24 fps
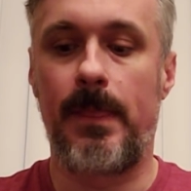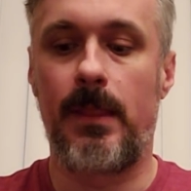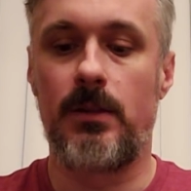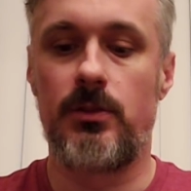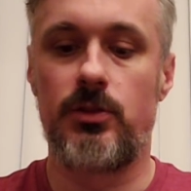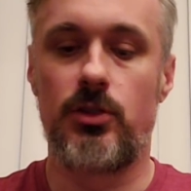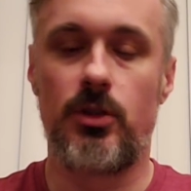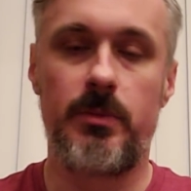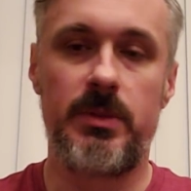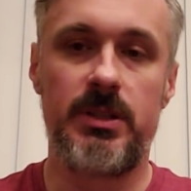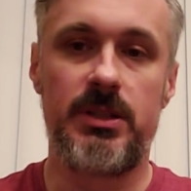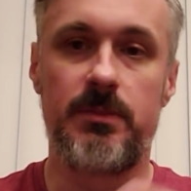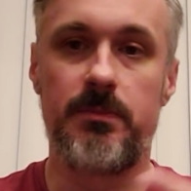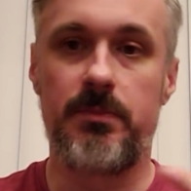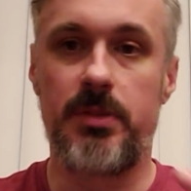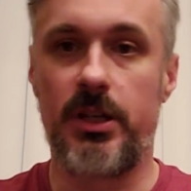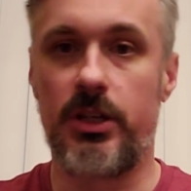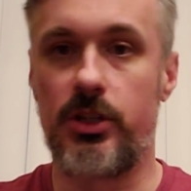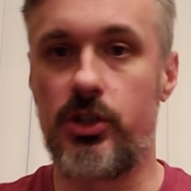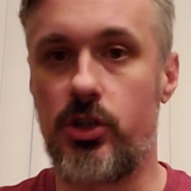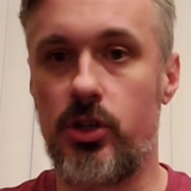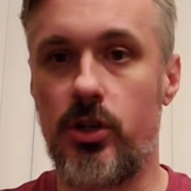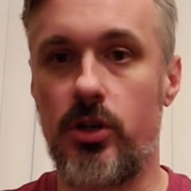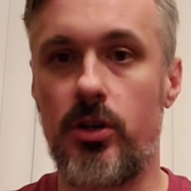Showed me some
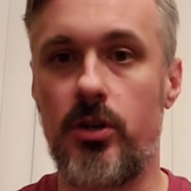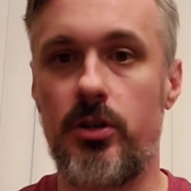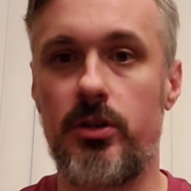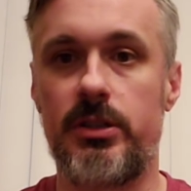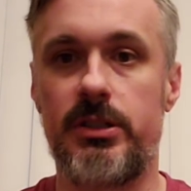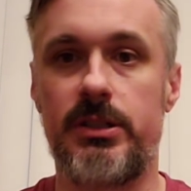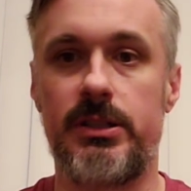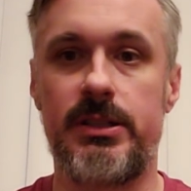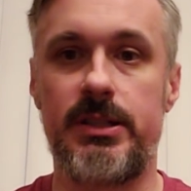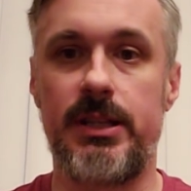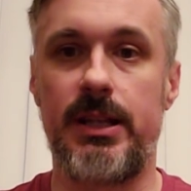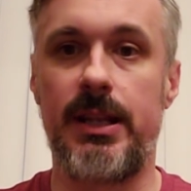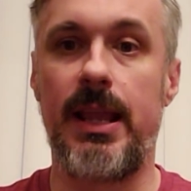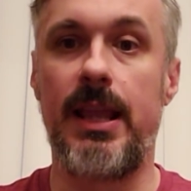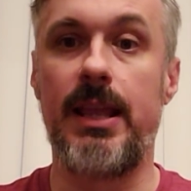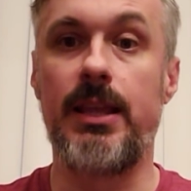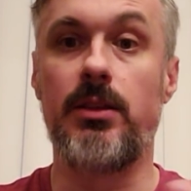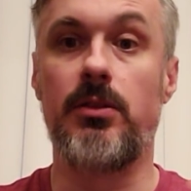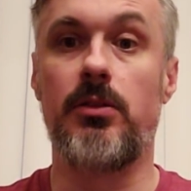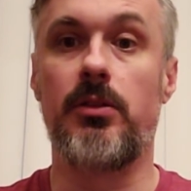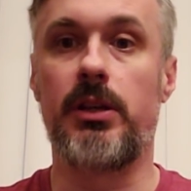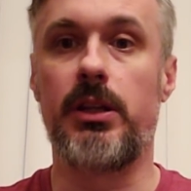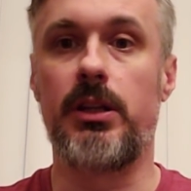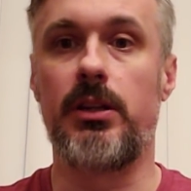pictures and said,
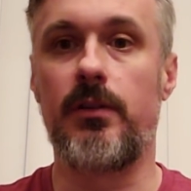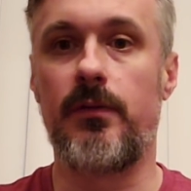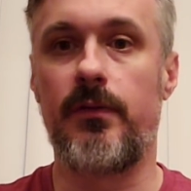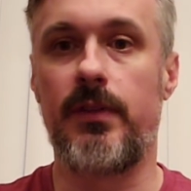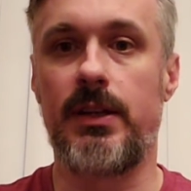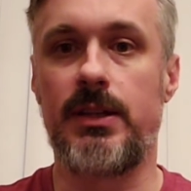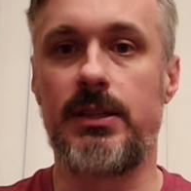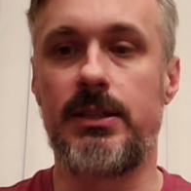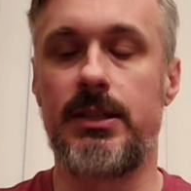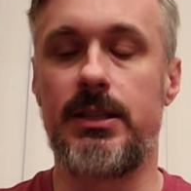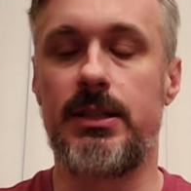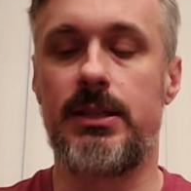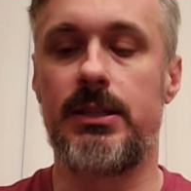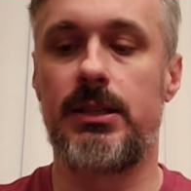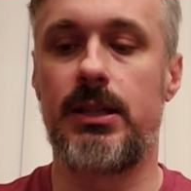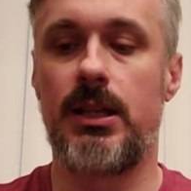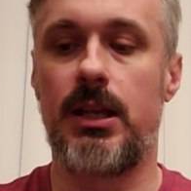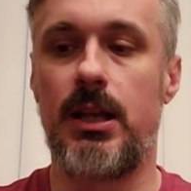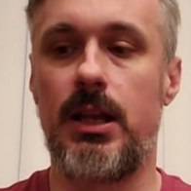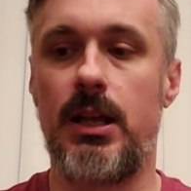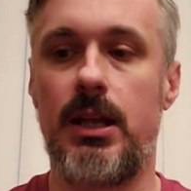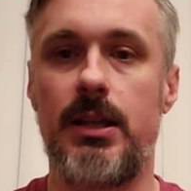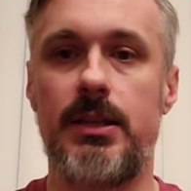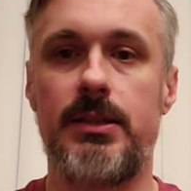"Hey, can you fix this?"
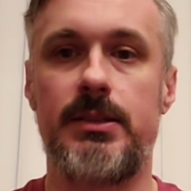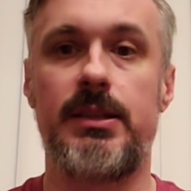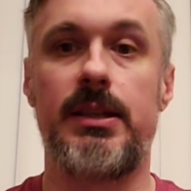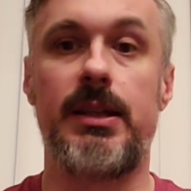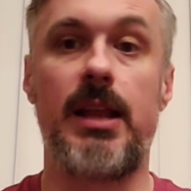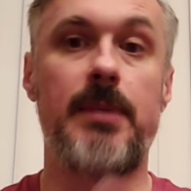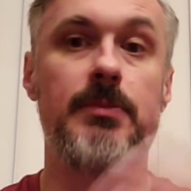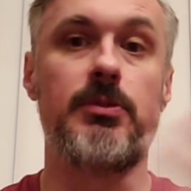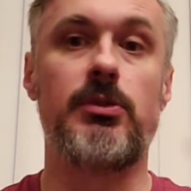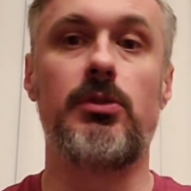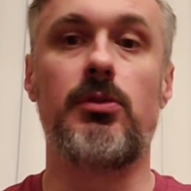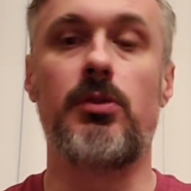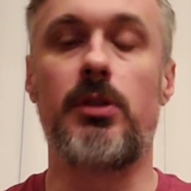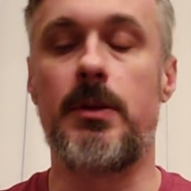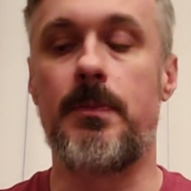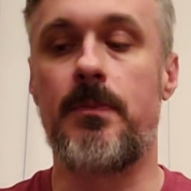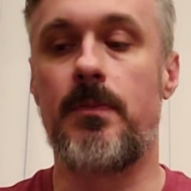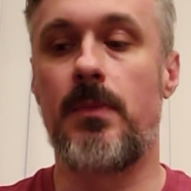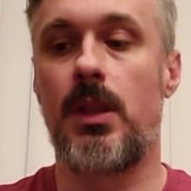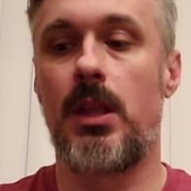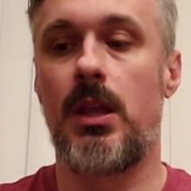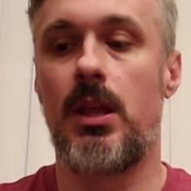I said, "Absolutely."